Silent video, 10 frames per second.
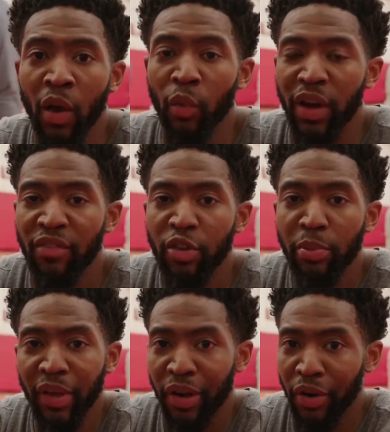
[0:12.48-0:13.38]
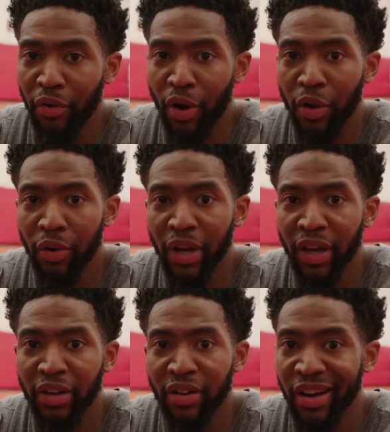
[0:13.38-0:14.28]
Whenever you're playing on the road
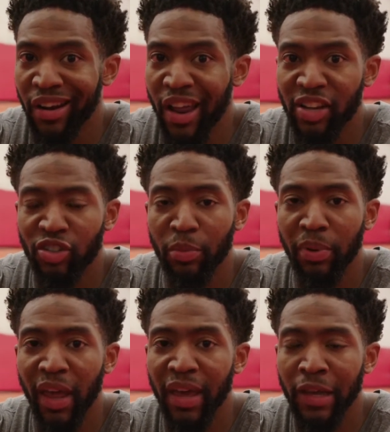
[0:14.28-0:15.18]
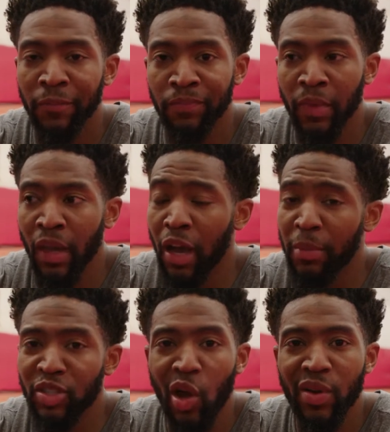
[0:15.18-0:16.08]
uh, during international play,
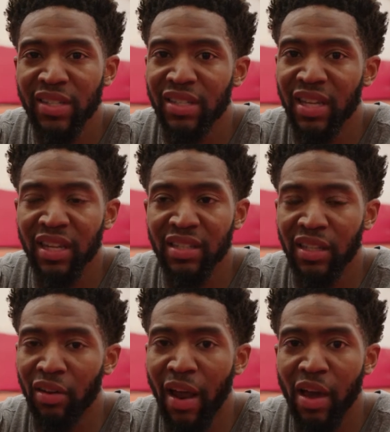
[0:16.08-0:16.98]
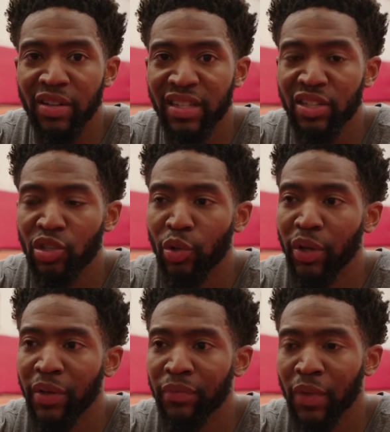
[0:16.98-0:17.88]
um, it's always intense. The crowd is into
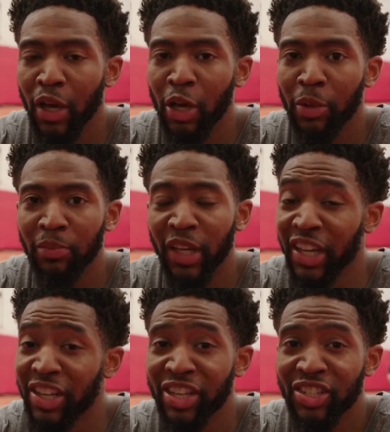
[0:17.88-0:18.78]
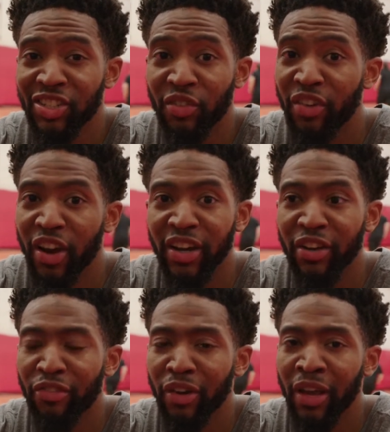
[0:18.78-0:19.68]
it. Um, the conditions are very
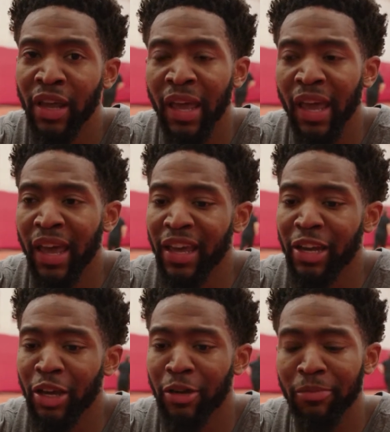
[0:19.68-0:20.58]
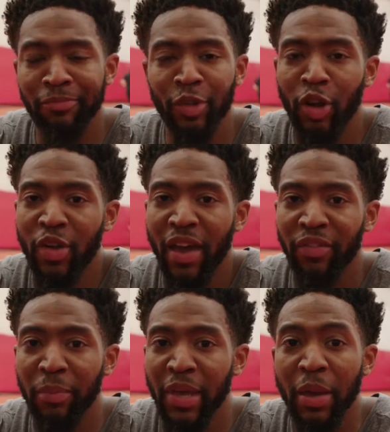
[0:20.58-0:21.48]
different, and um, you know you have
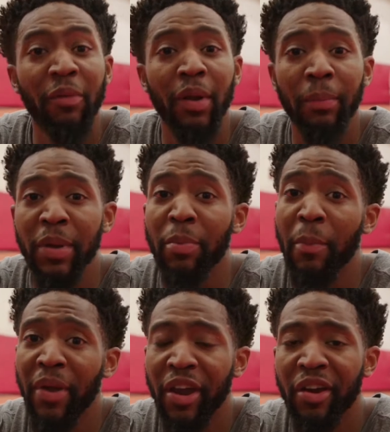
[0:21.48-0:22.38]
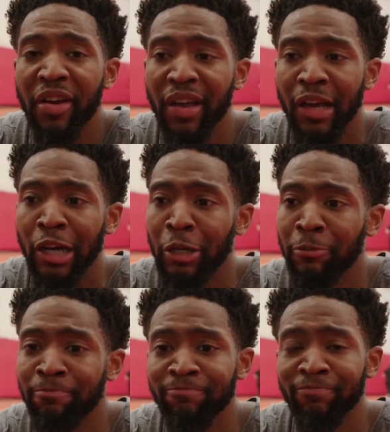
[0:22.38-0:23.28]
to be able to be prepared.
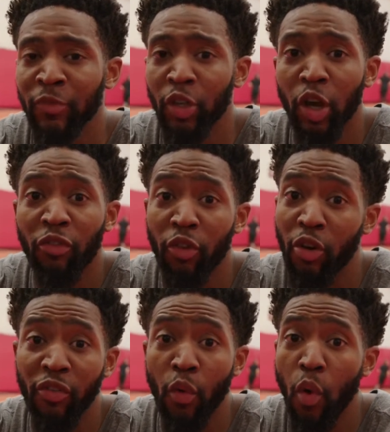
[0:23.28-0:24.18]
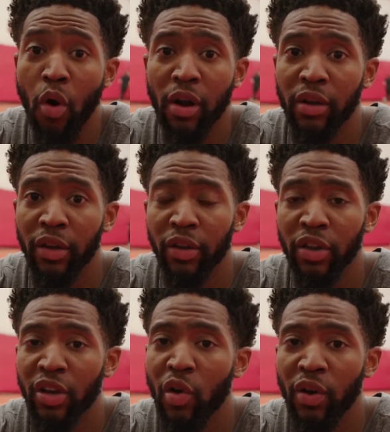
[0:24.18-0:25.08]
Um, you know for for war. You know
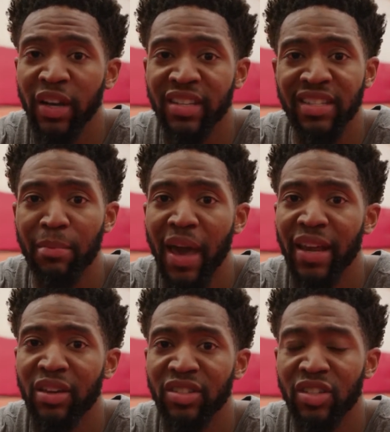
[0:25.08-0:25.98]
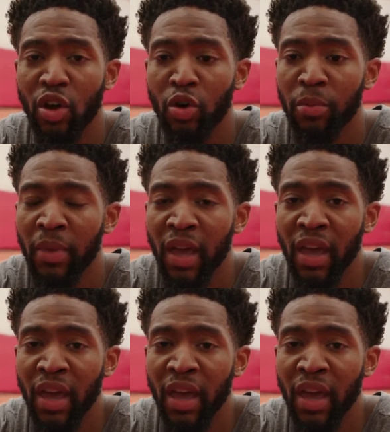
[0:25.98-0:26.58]
you're going into somebody else's home